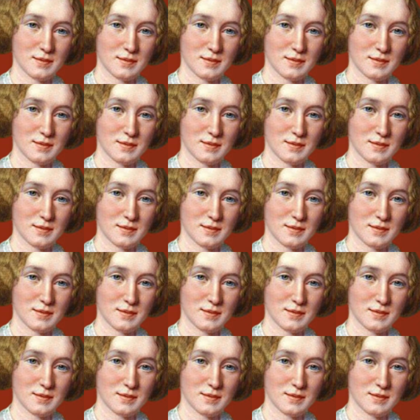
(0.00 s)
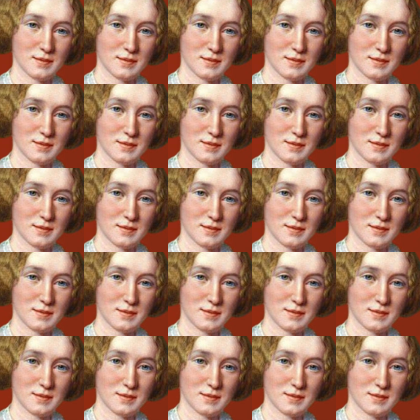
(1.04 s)

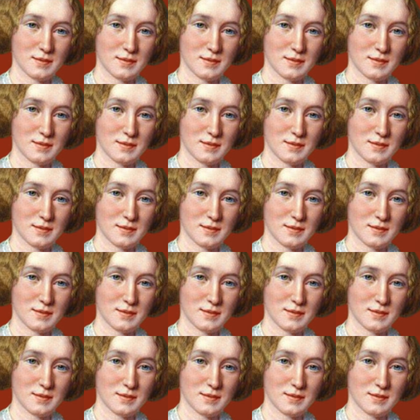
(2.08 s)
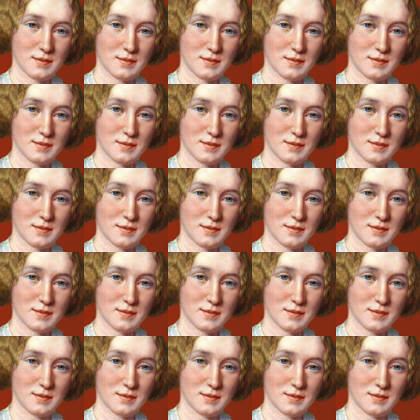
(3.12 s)

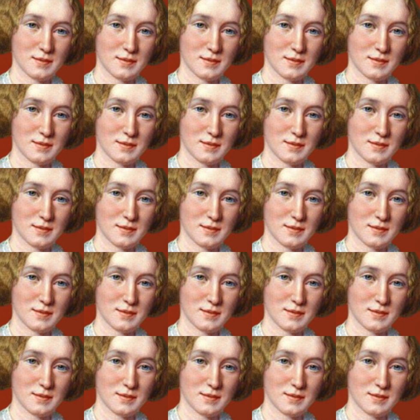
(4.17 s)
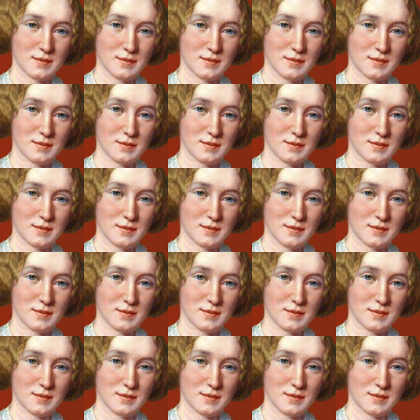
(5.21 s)

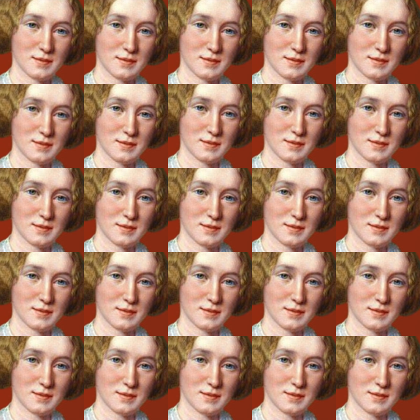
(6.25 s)
This is a still picture; no speech is visible.